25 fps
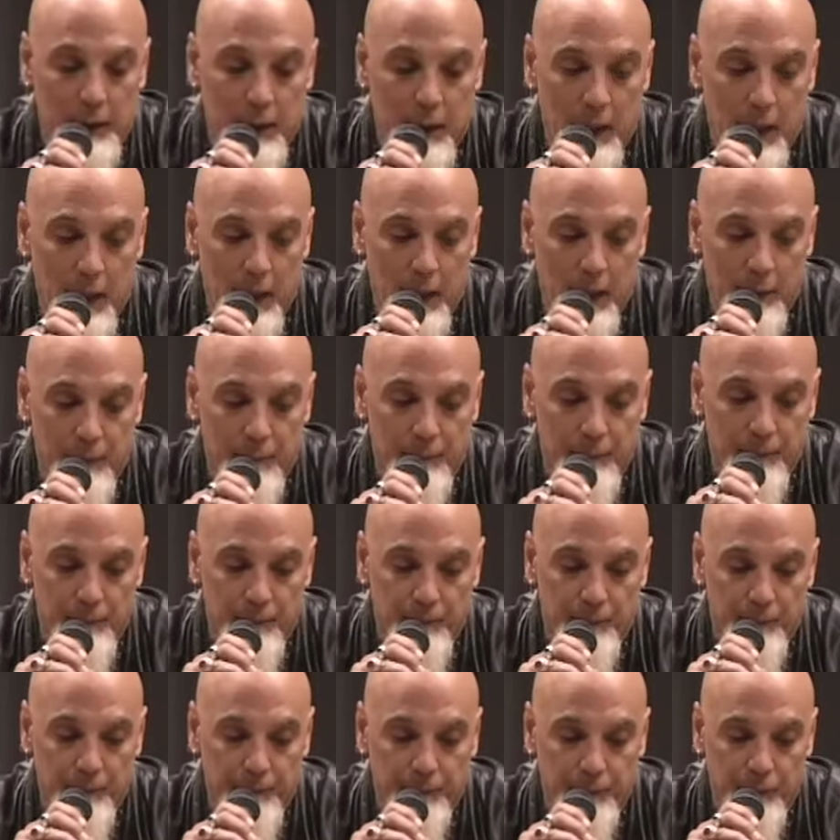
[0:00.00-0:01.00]
Um,
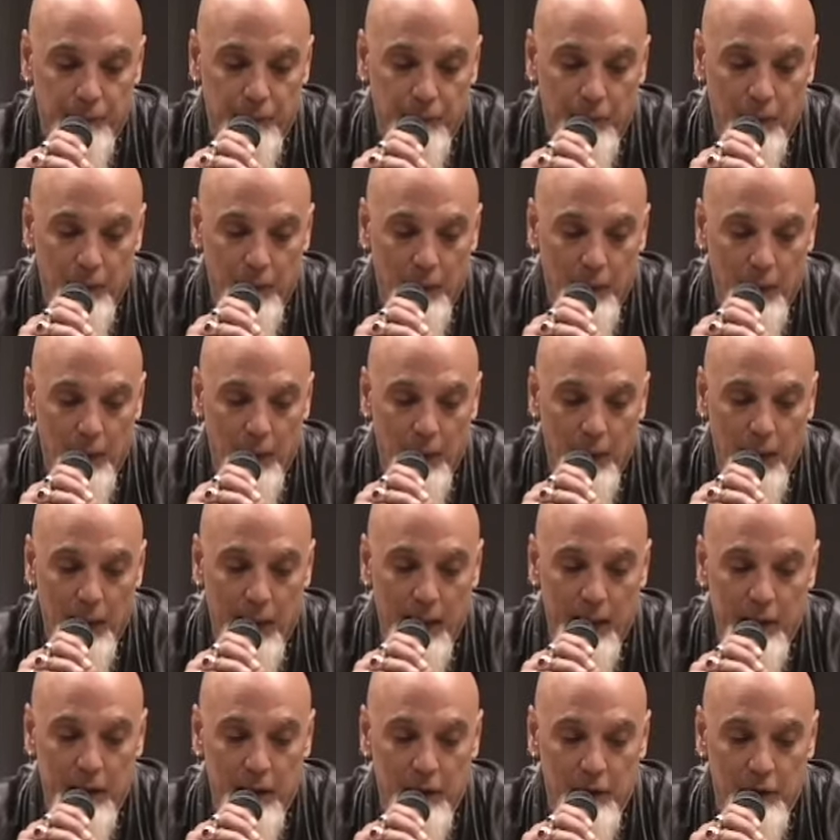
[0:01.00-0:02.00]

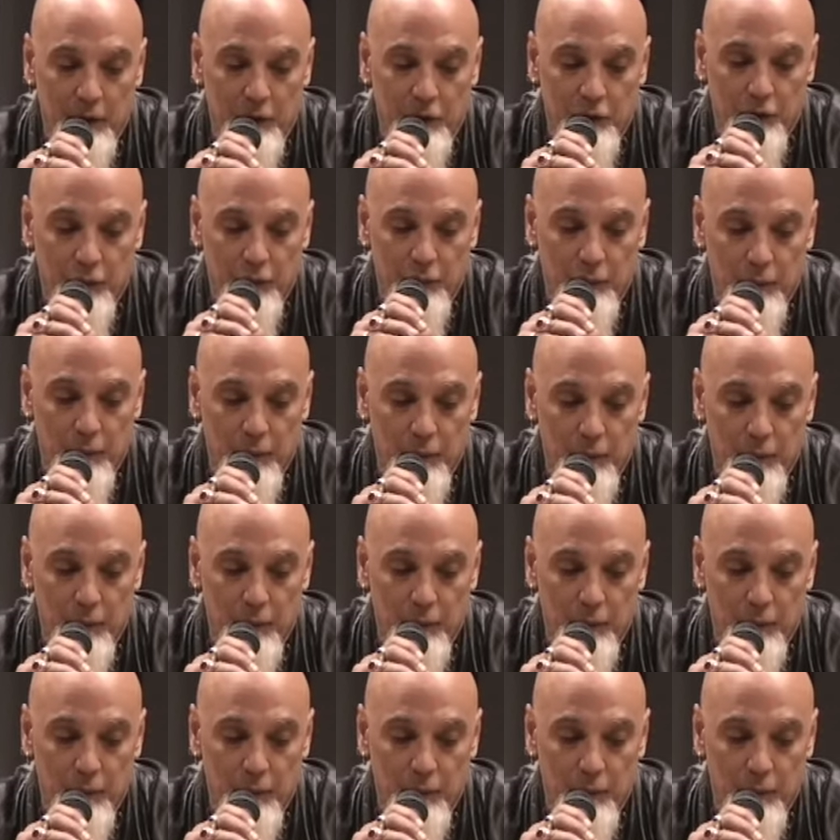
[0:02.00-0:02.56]
and it is,